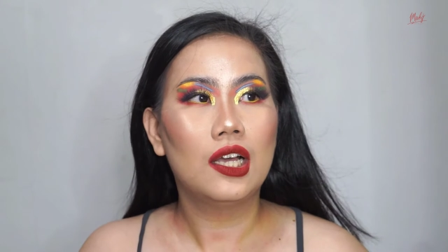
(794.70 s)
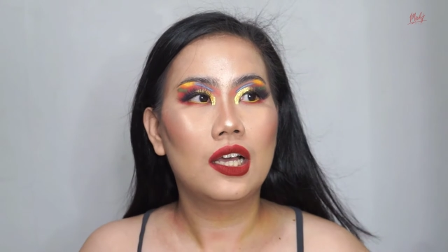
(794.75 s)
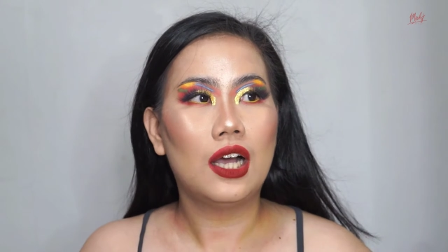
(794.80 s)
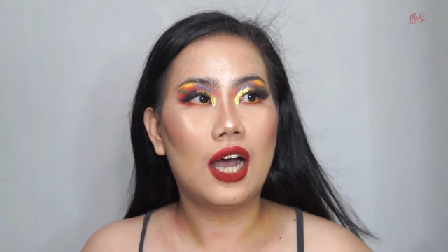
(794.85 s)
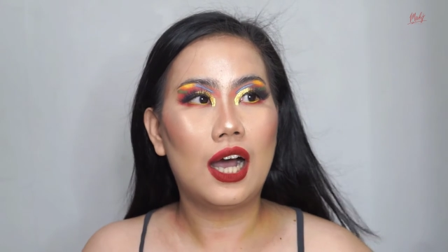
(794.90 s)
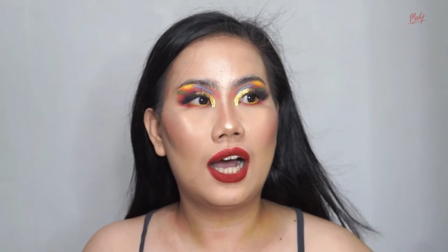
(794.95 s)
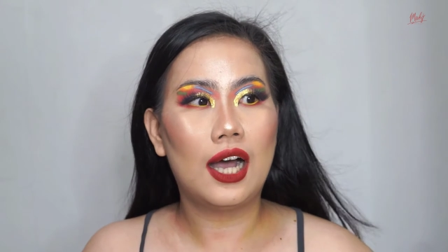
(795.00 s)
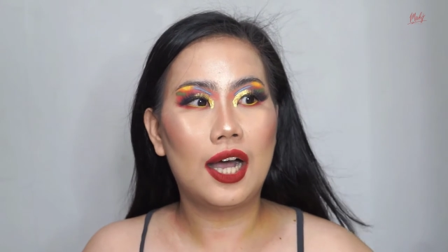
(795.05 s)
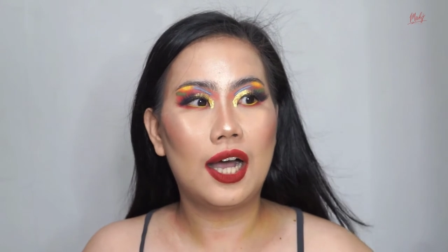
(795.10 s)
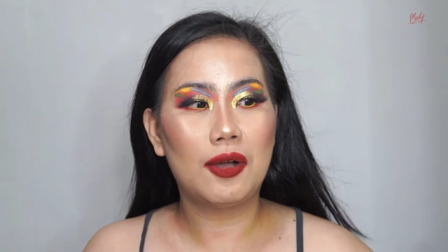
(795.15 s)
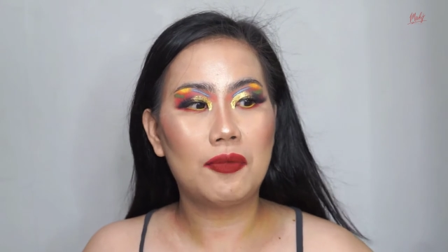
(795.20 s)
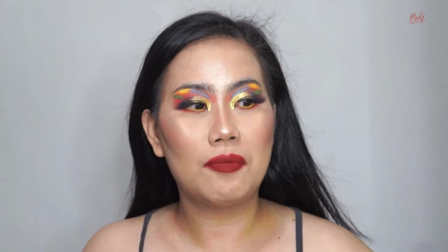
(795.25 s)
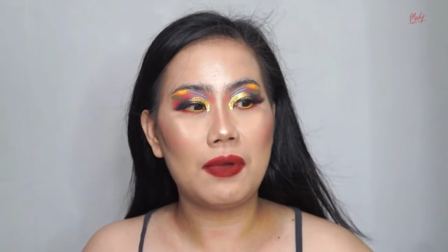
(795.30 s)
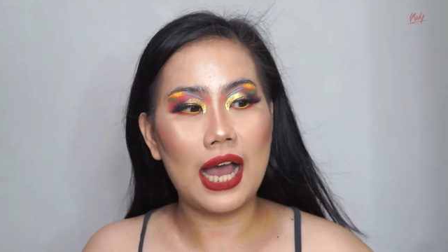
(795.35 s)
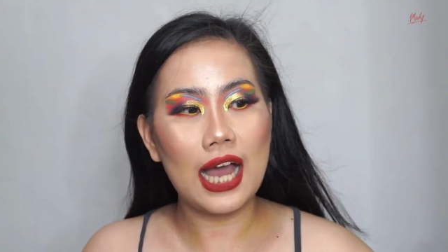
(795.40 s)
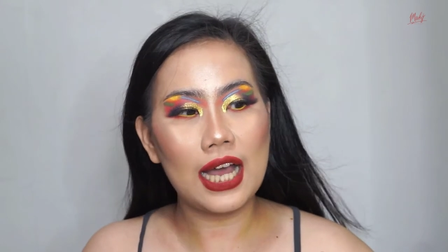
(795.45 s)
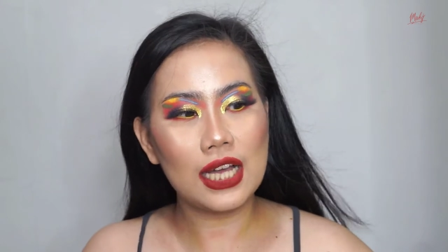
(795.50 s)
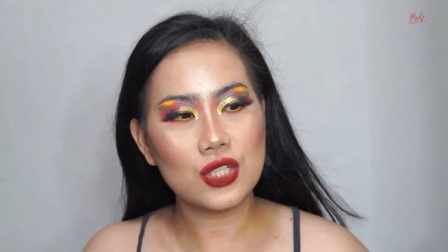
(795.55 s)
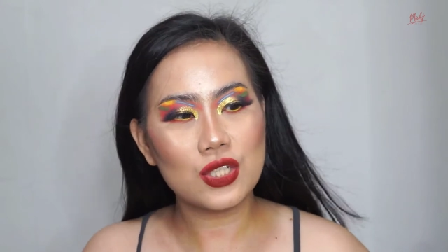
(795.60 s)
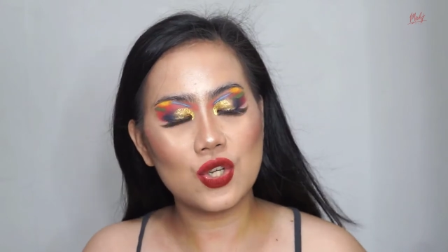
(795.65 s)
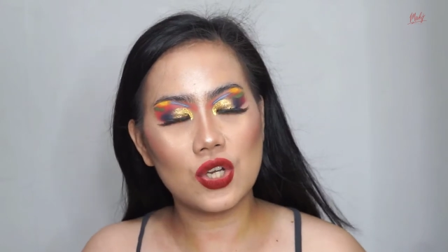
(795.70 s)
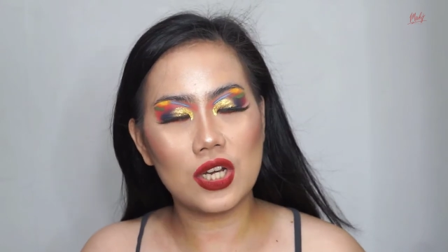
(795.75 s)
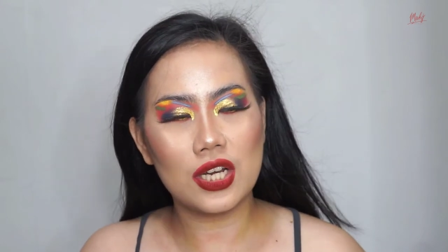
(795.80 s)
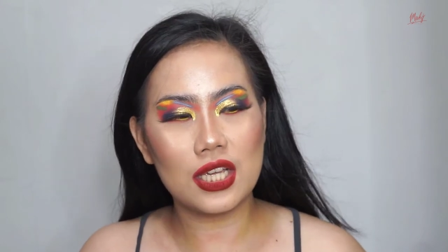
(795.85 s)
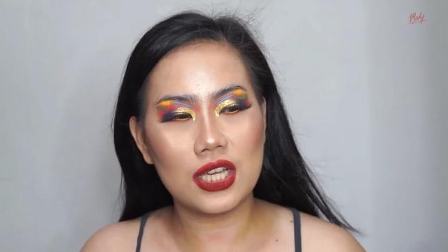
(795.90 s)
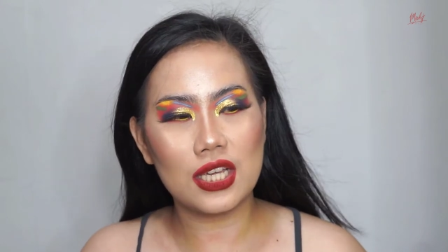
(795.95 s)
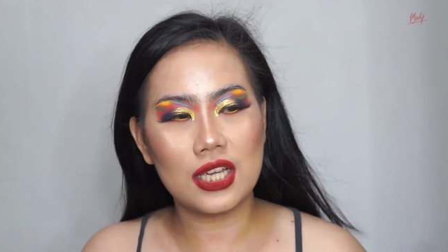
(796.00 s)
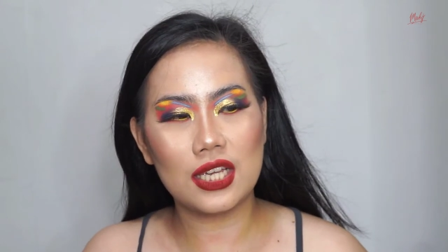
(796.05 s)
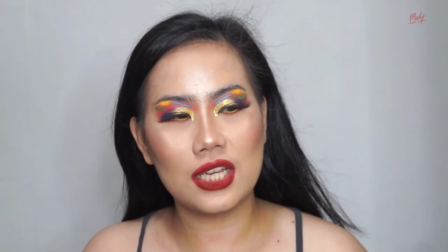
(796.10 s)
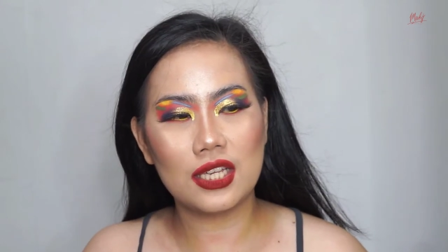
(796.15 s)

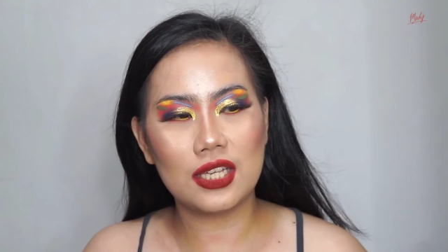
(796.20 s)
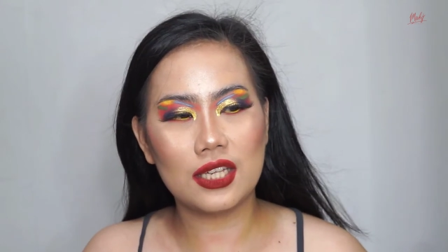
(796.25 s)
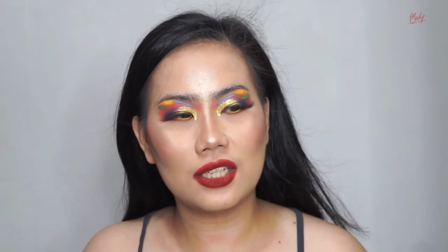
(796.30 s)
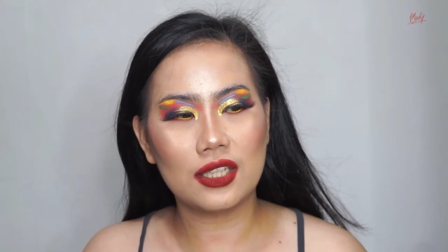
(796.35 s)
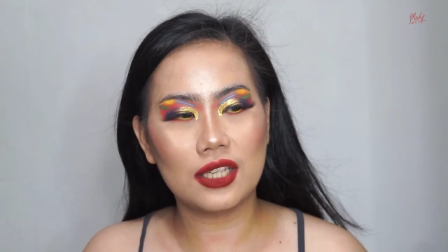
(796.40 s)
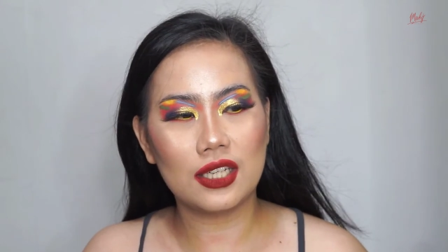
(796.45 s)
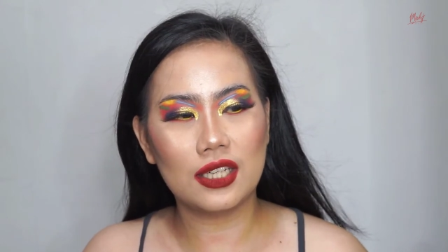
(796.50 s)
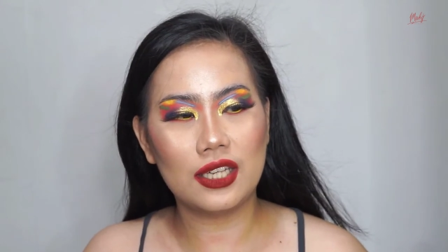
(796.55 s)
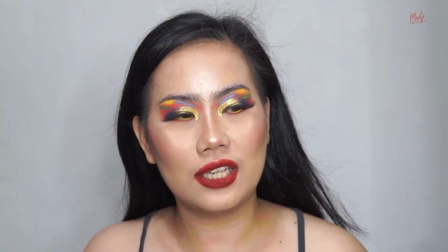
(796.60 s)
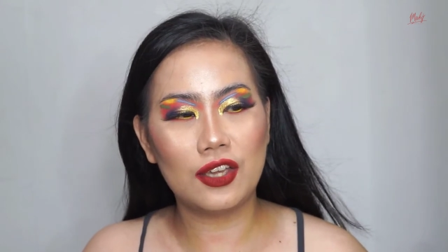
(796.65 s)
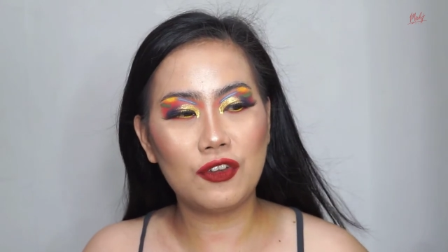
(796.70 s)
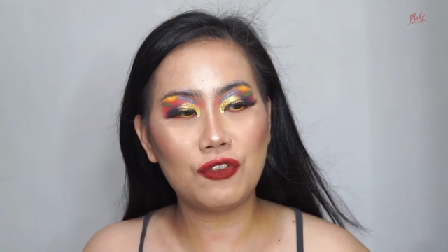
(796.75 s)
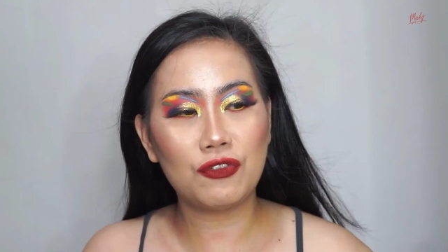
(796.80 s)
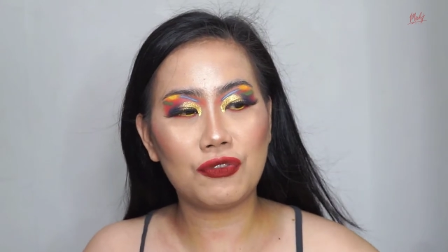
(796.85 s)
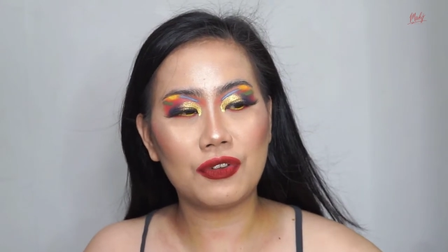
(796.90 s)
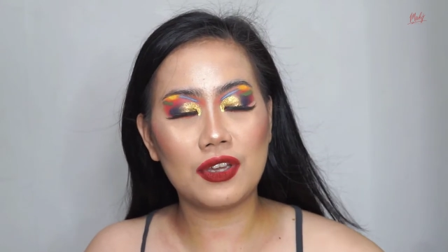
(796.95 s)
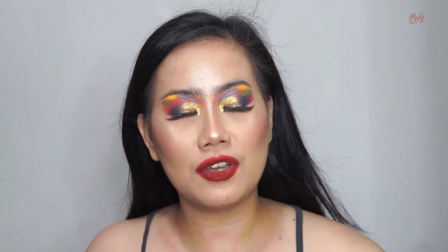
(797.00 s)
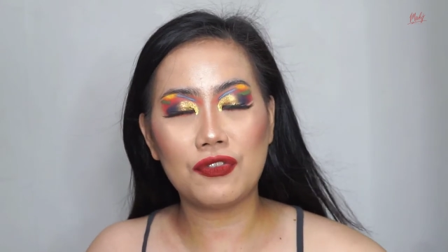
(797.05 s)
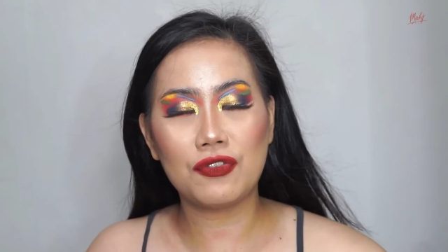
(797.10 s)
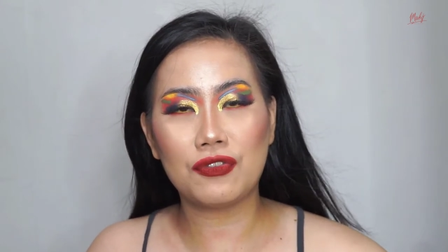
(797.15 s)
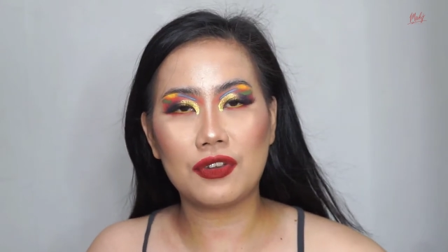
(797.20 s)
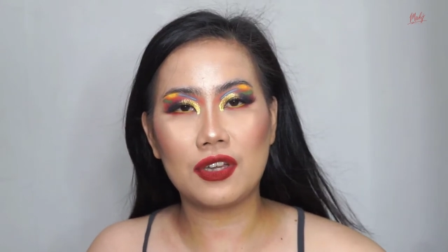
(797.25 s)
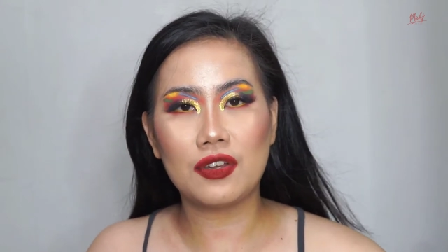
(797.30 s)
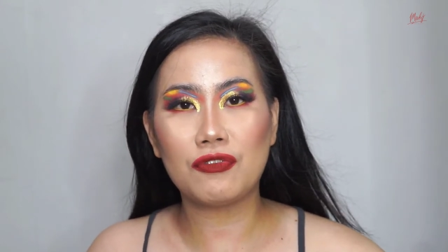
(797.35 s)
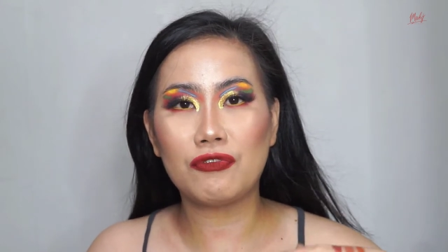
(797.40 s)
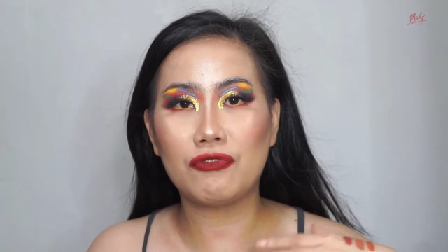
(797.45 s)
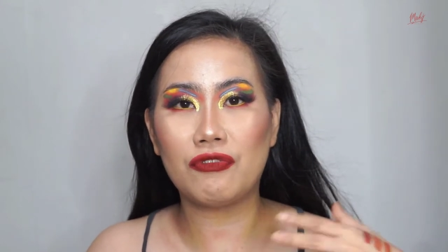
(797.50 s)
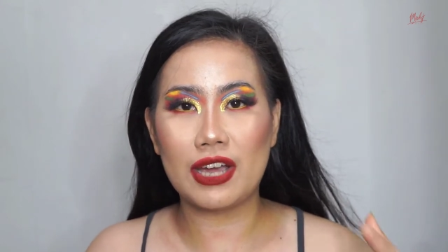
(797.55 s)
Actually, if